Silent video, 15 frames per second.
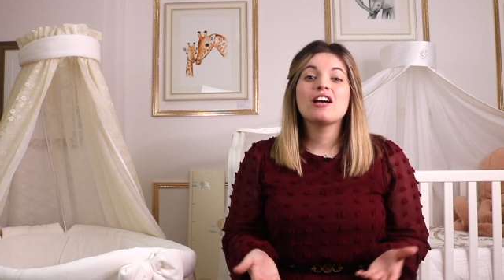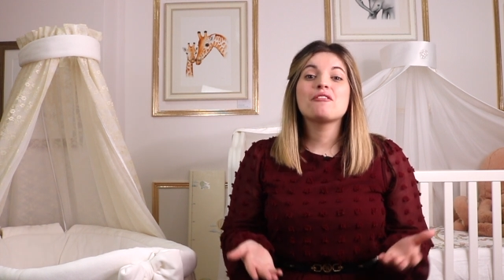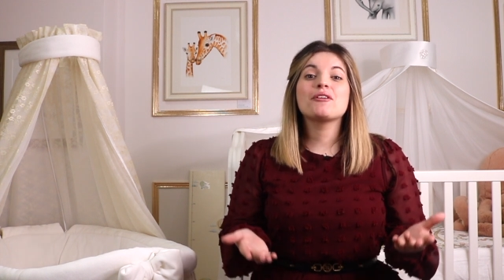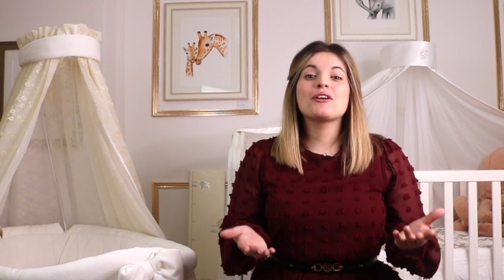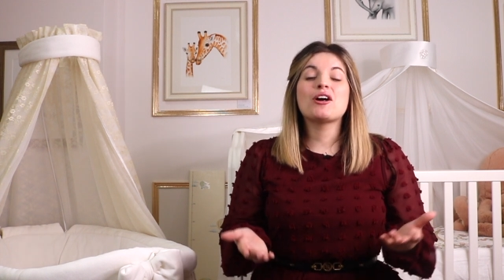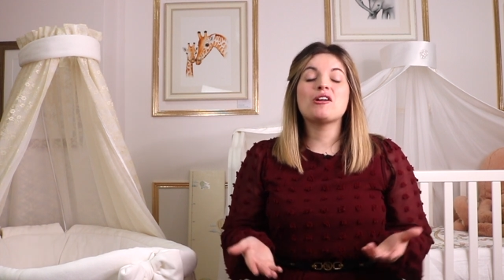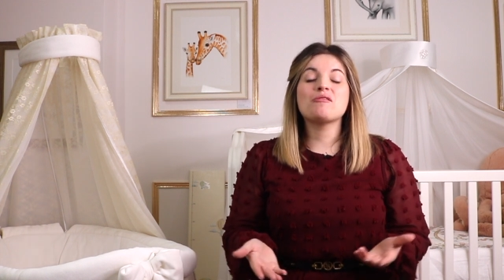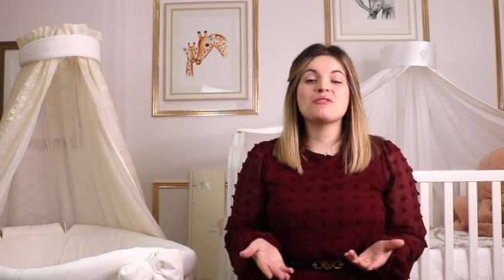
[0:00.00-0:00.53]
We
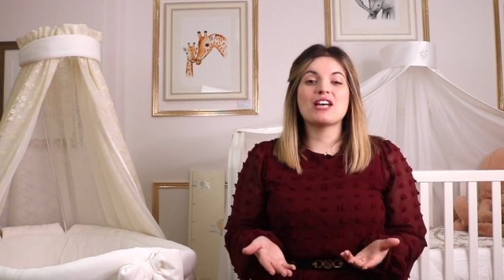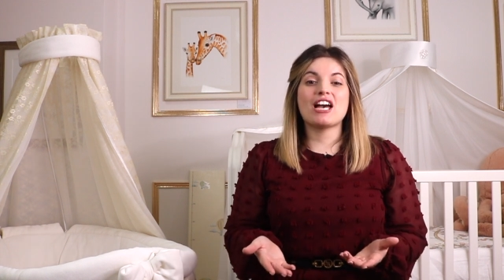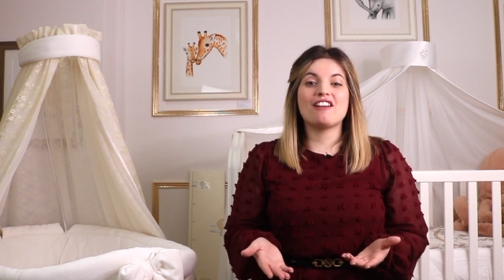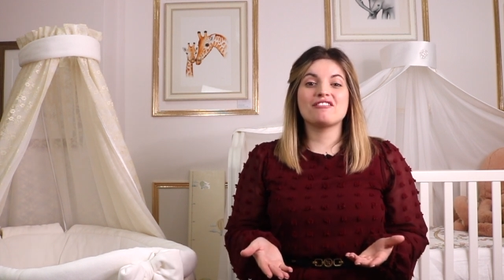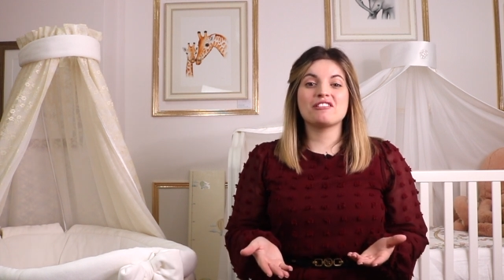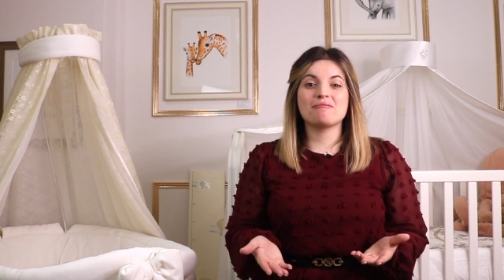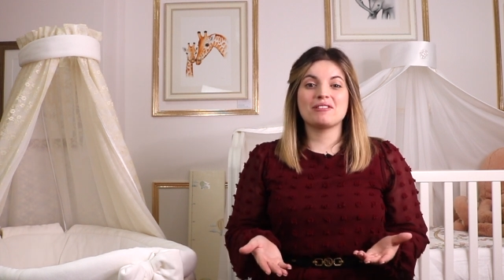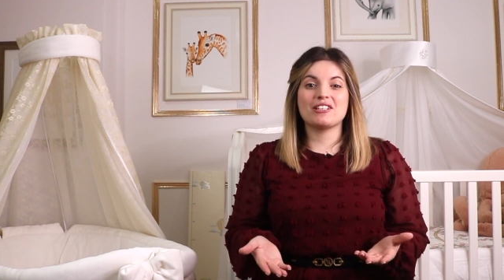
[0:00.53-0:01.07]
hope to
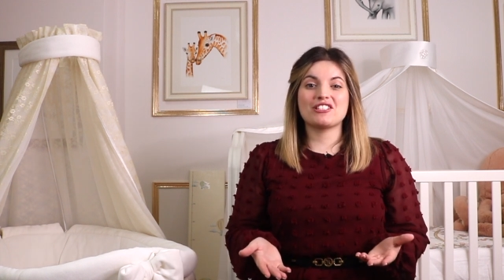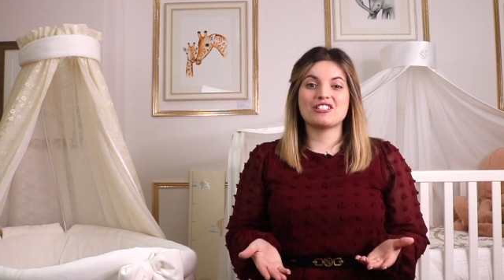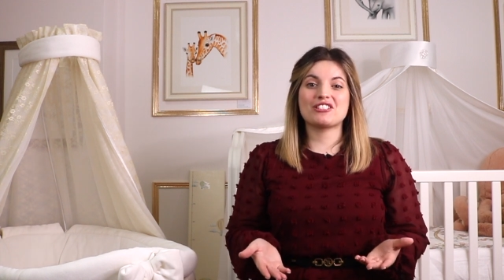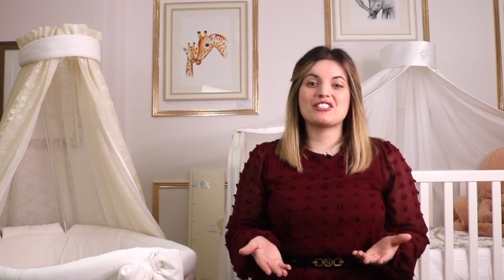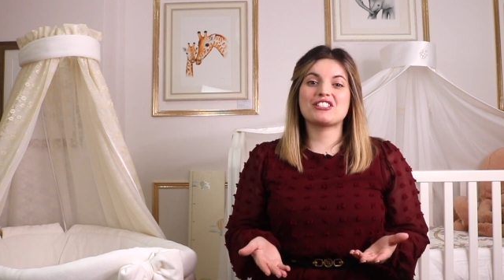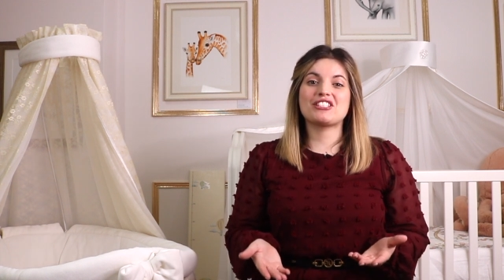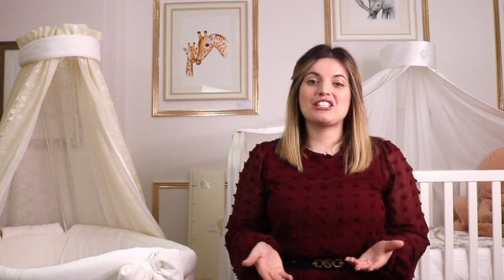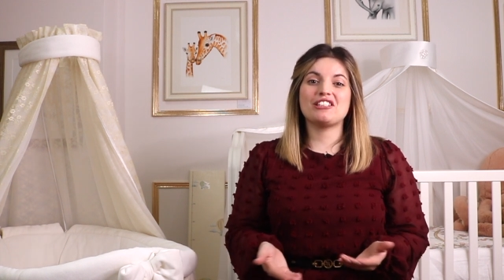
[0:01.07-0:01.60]
have the pleasure
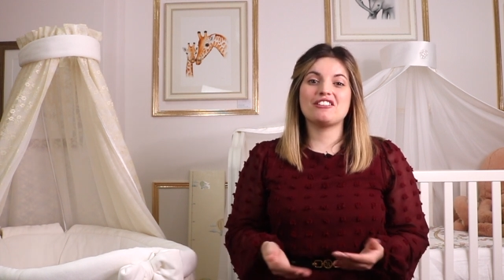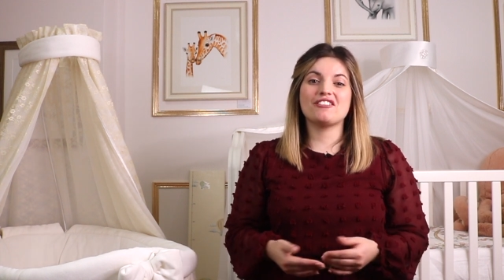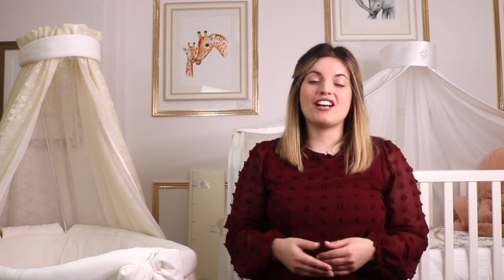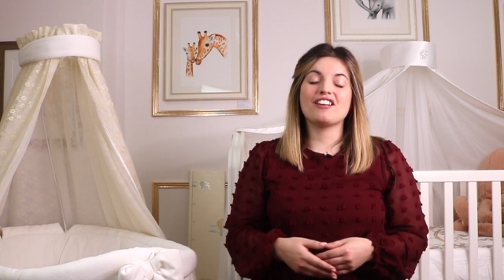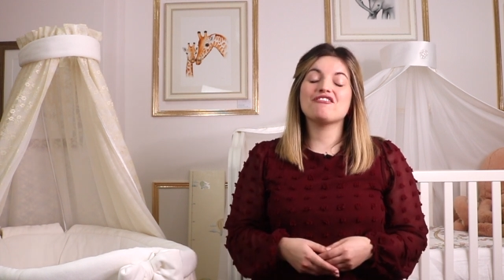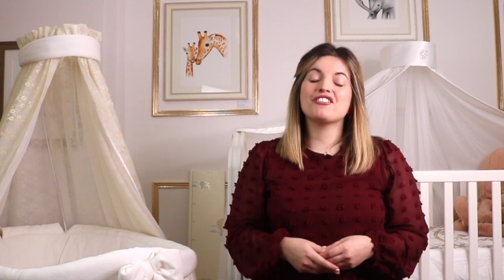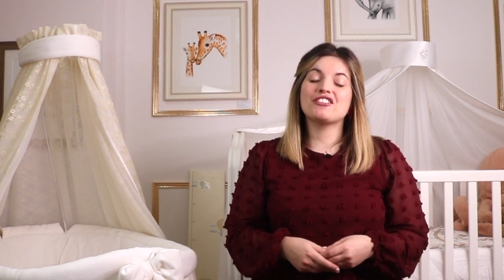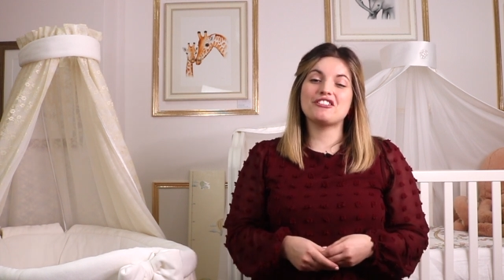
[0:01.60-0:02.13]
to see you
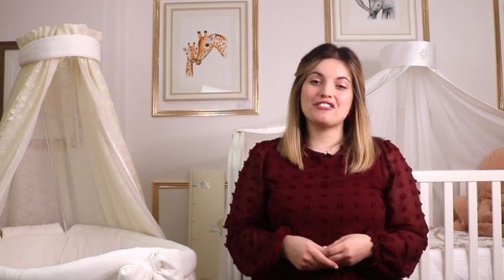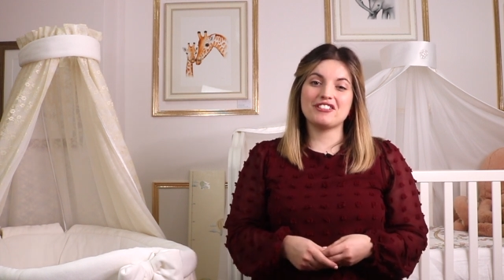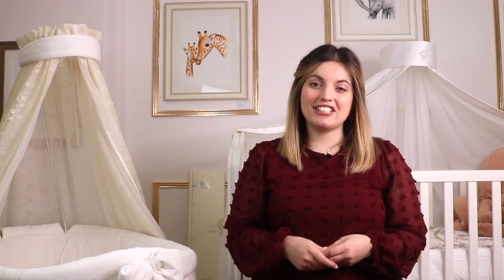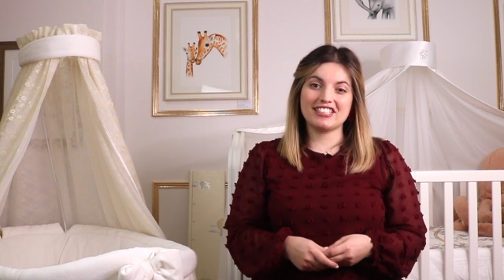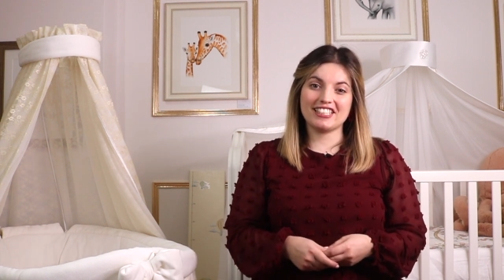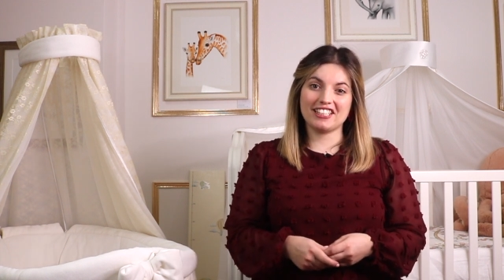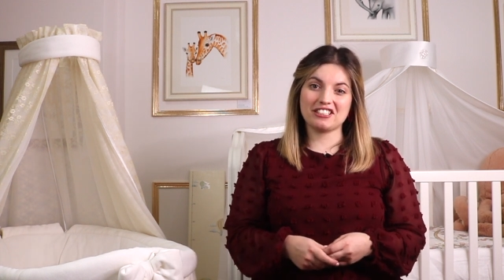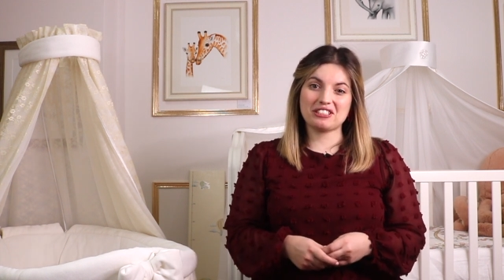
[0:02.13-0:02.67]
at
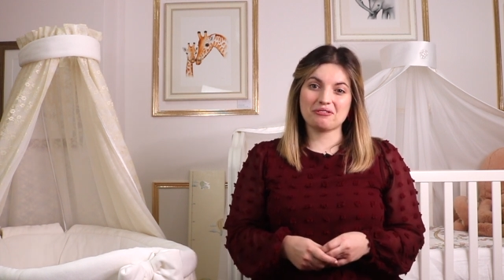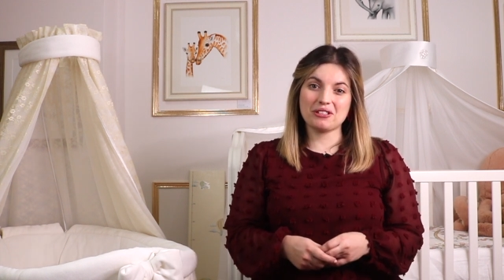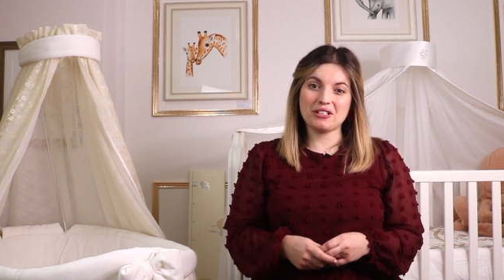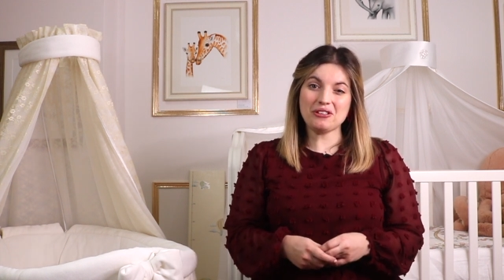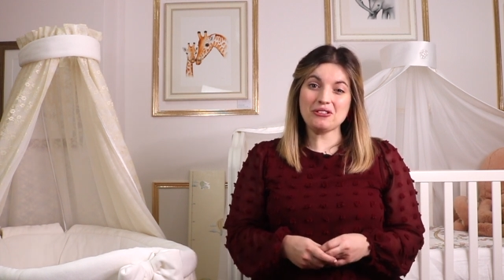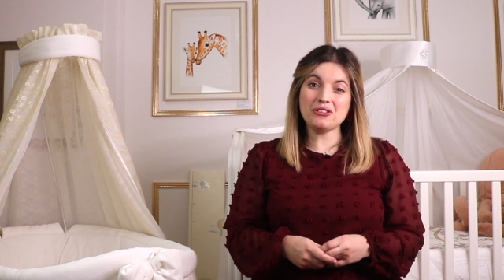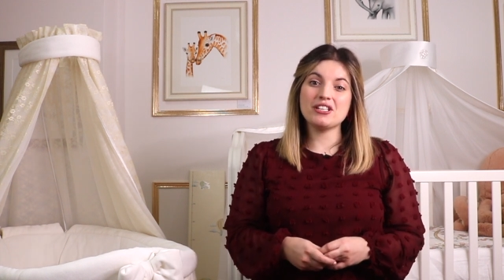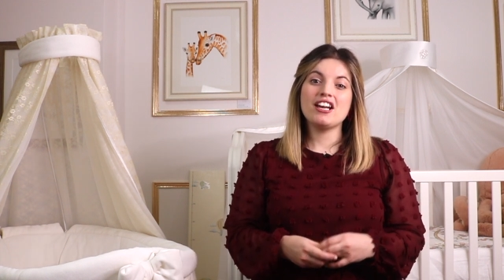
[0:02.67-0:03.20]
408 Kings
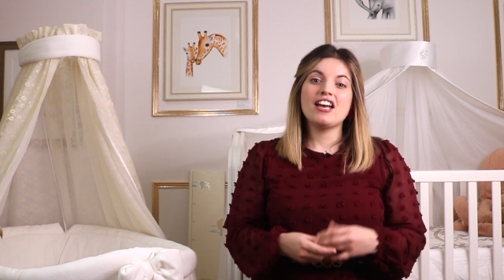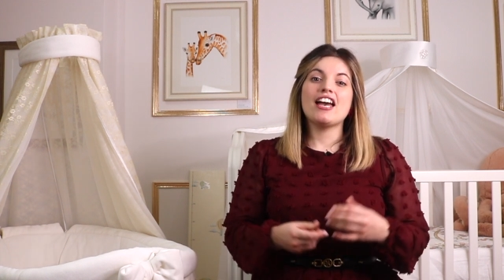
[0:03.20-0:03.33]
Road.